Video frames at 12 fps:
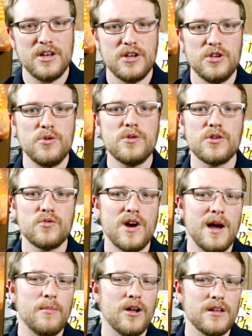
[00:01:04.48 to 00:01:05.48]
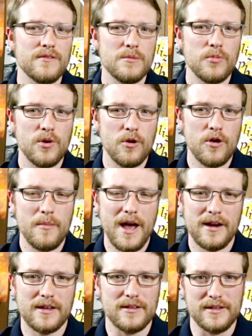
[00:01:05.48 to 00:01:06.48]
you can grab all of them
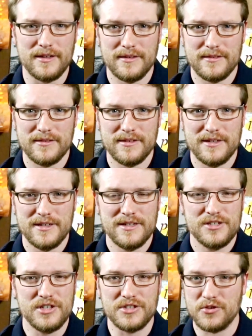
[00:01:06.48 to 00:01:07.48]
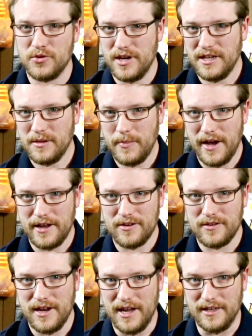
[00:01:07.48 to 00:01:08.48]
programmatically. Just create the
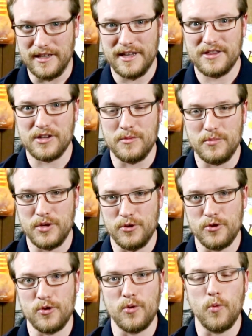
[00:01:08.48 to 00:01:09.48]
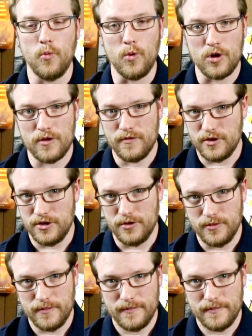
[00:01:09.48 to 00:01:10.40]
pattern and let the computer work for you.